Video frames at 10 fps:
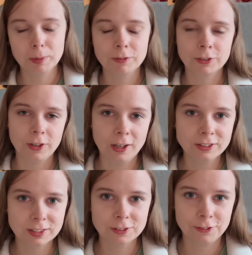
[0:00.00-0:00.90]
but for
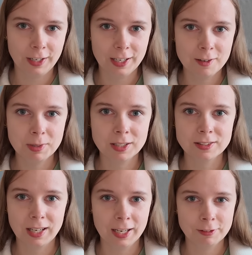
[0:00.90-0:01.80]
us it's fine
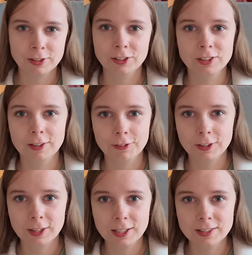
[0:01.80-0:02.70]
because I have such
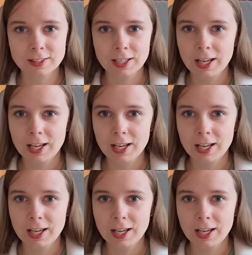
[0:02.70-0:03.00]
different things.